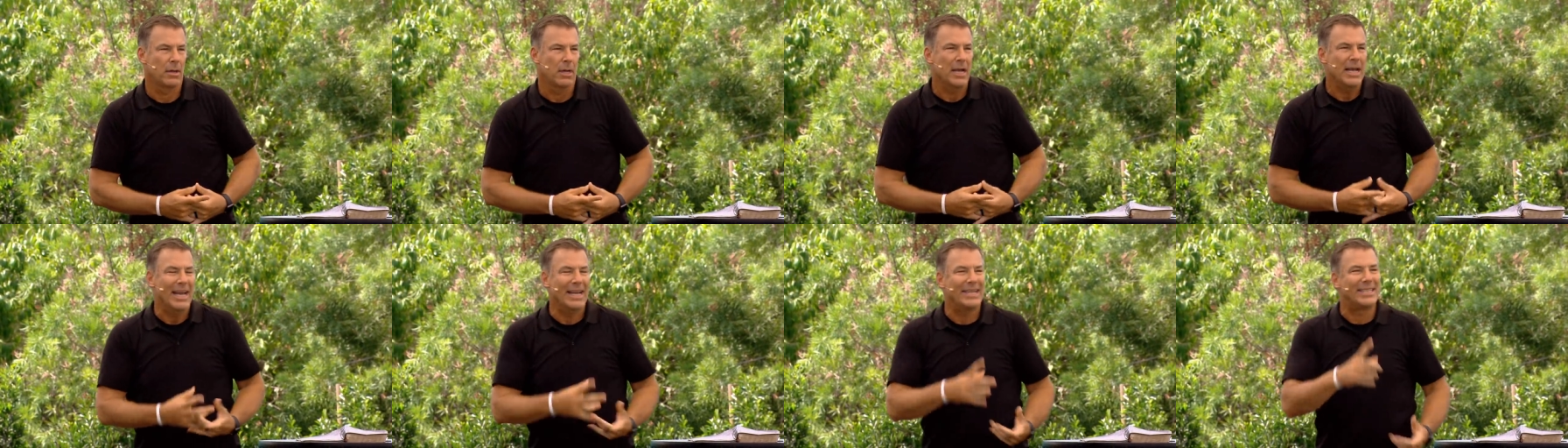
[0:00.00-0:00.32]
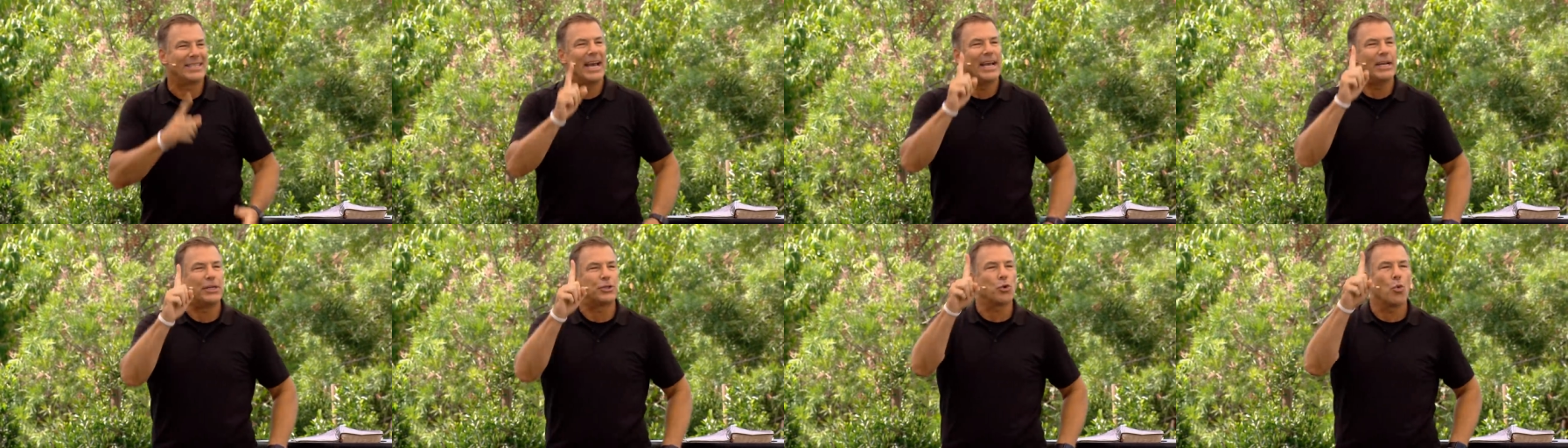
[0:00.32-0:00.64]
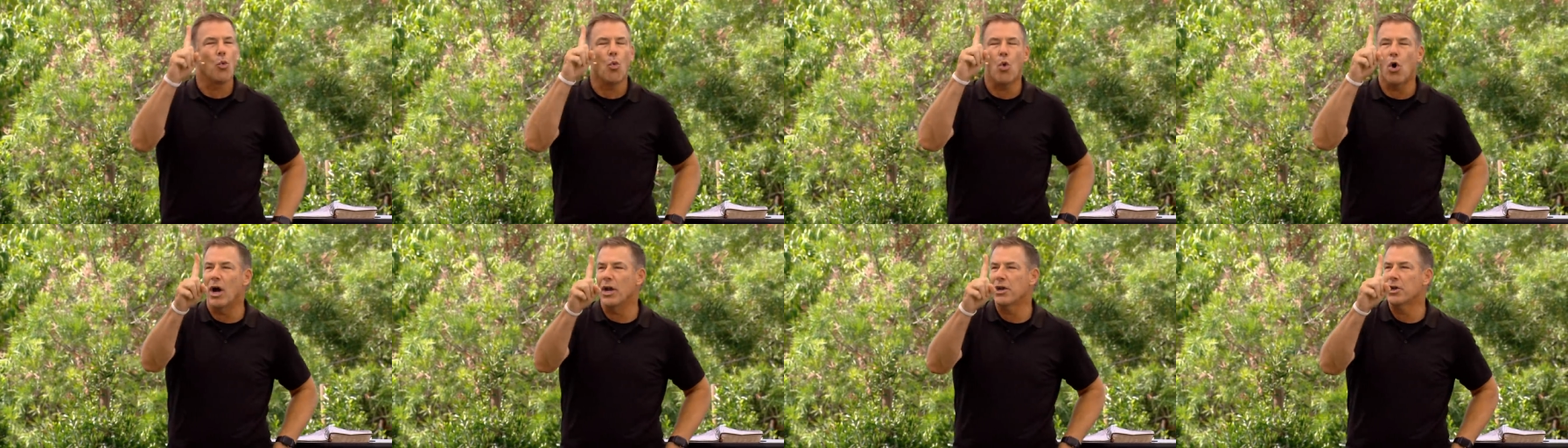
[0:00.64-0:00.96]
It takes
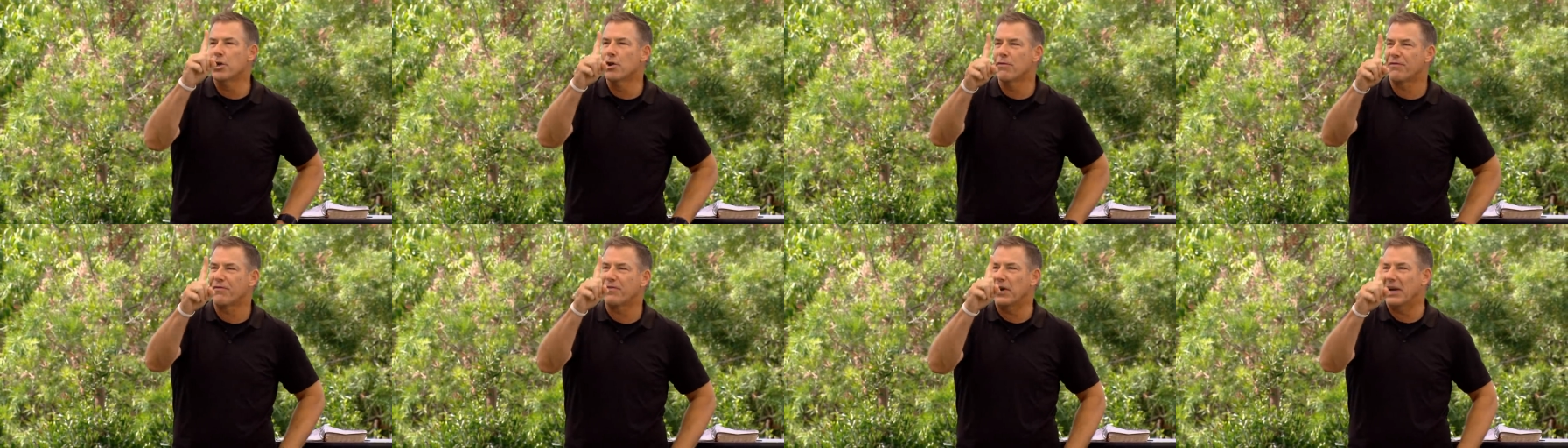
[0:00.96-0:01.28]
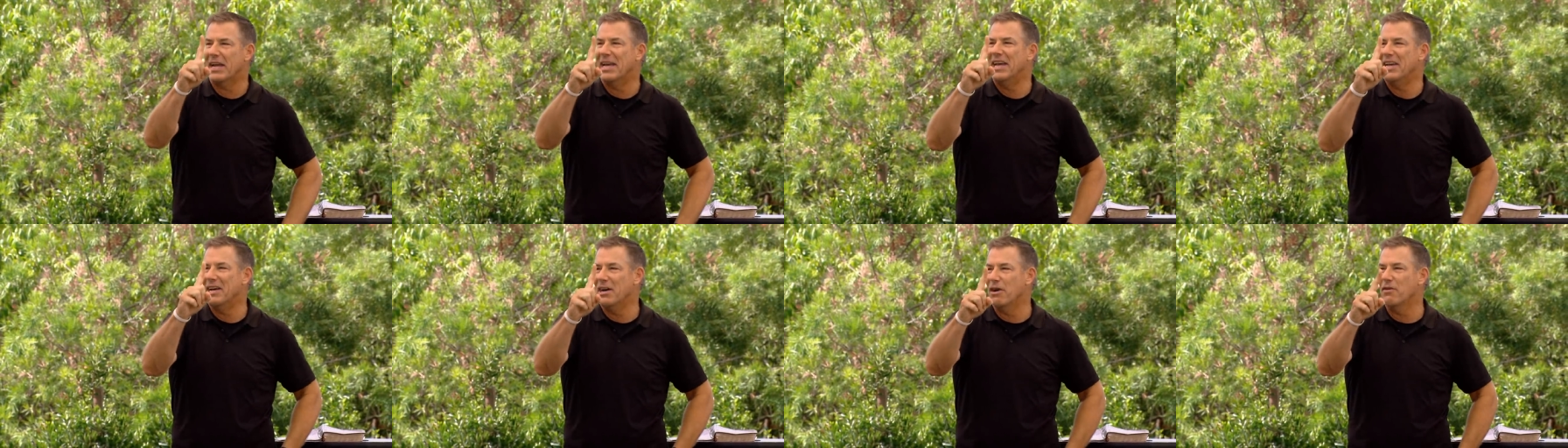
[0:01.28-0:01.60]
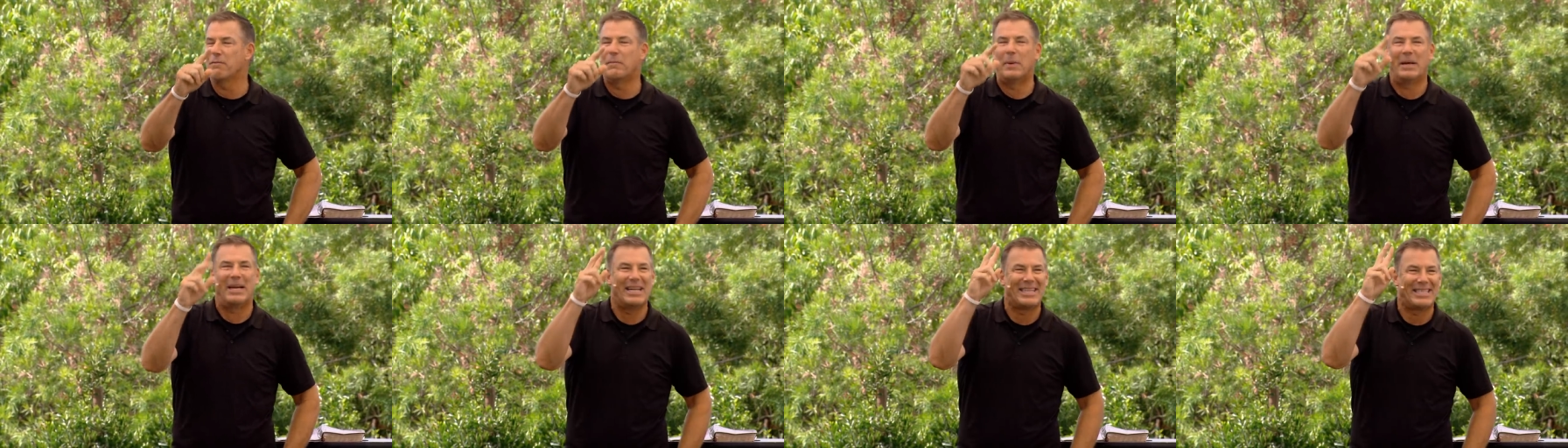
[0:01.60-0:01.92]
one to forgive,
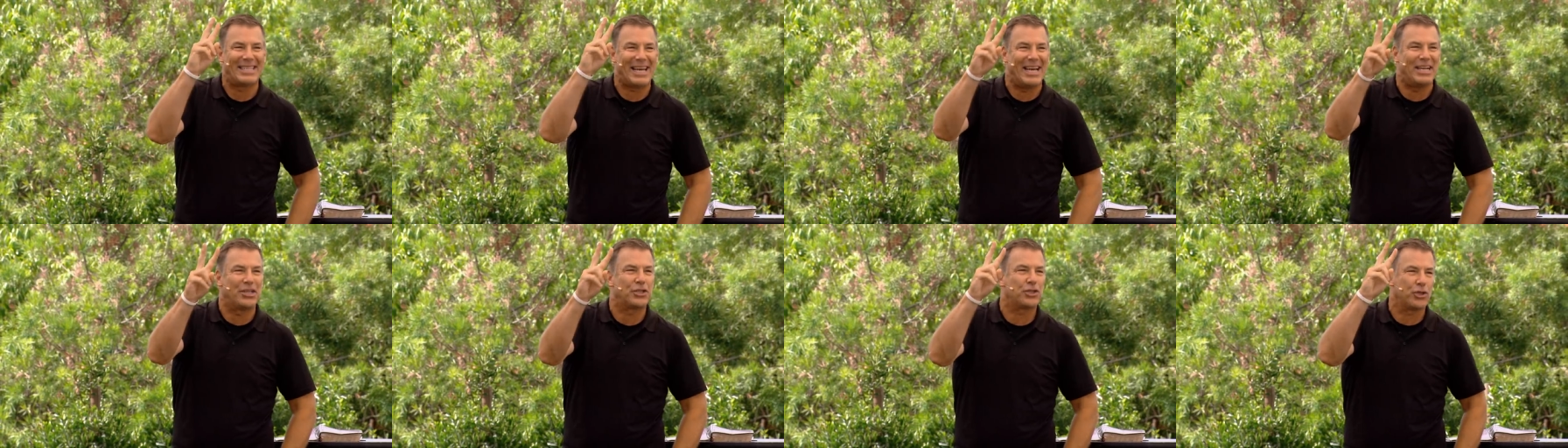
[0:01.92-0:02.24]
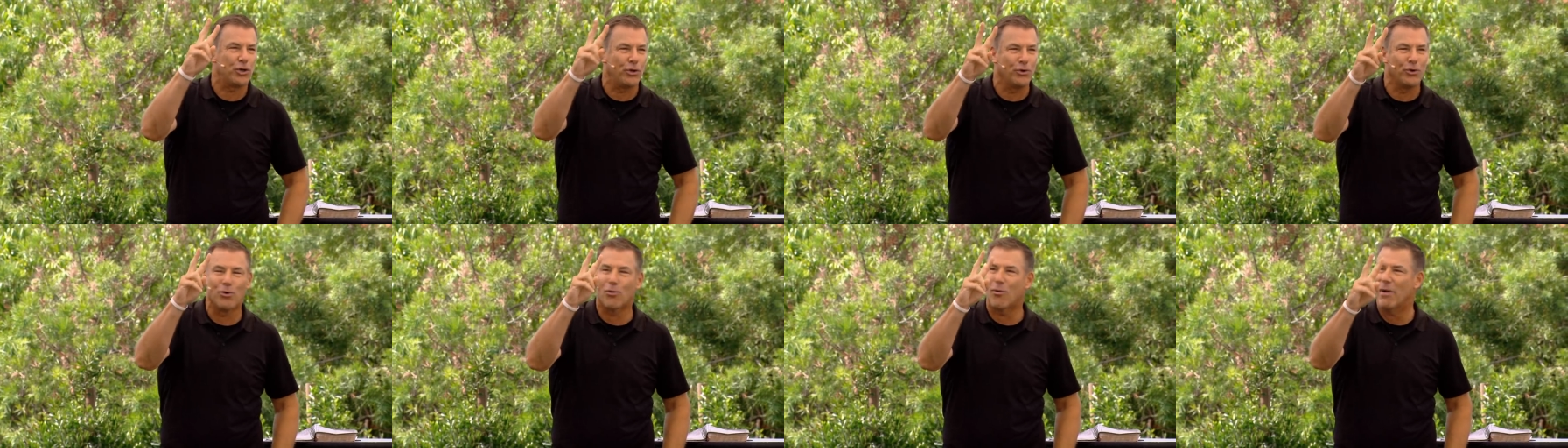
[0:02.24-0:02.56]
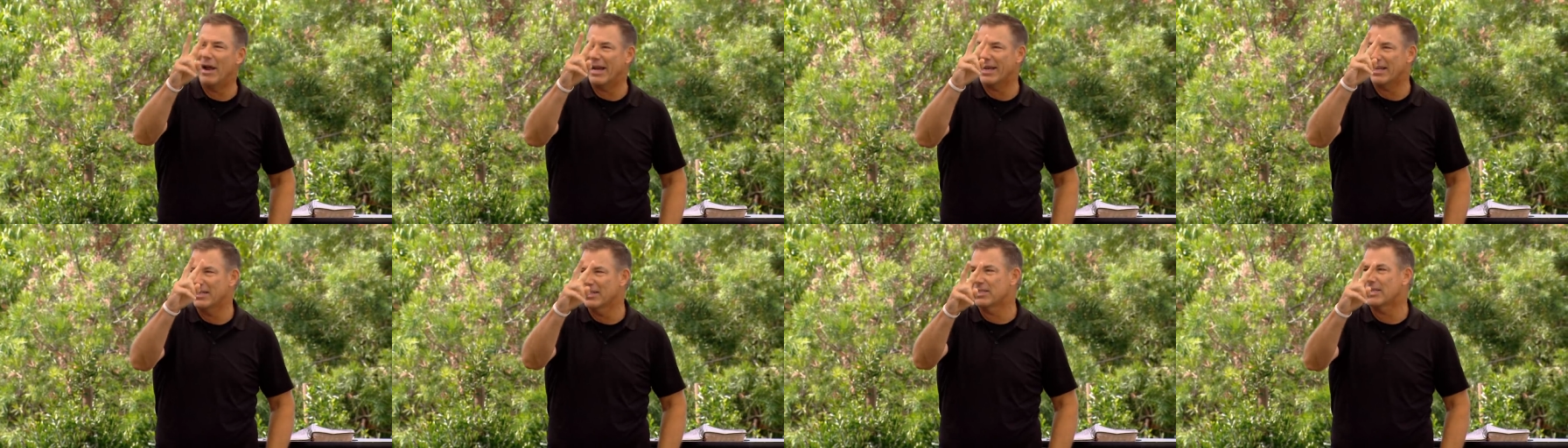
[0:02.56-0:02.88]
but it takes two to
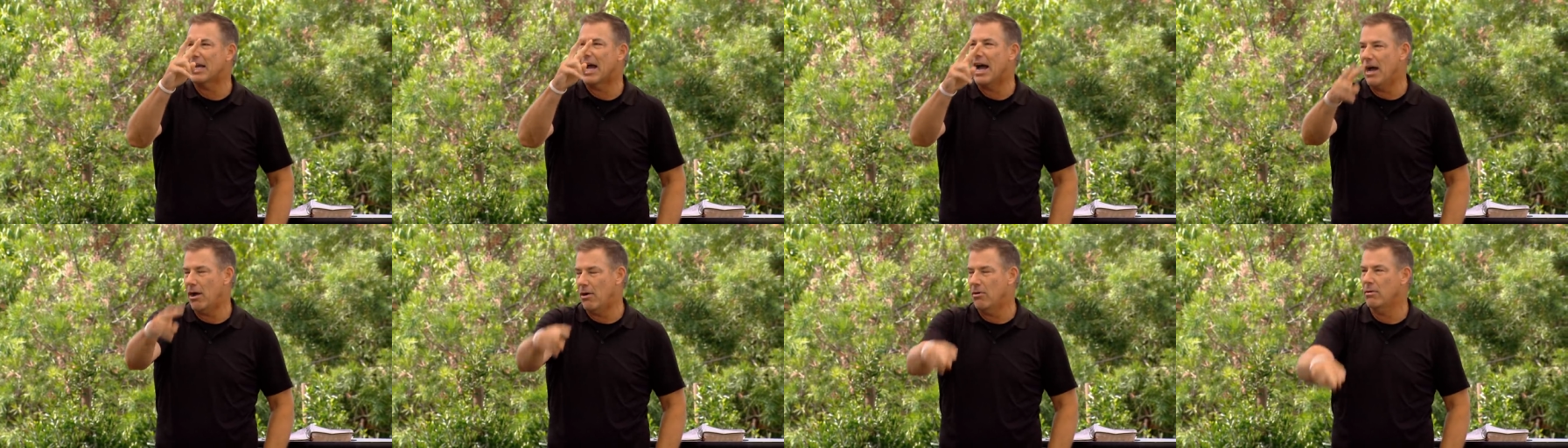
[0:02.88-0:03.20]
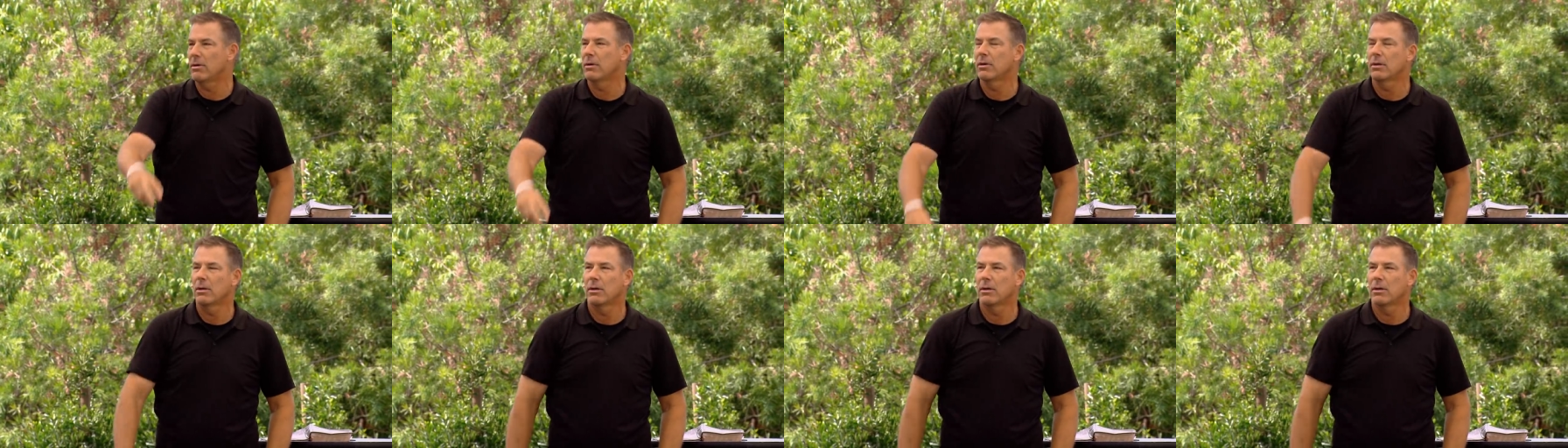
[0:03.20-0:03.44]
reconcile.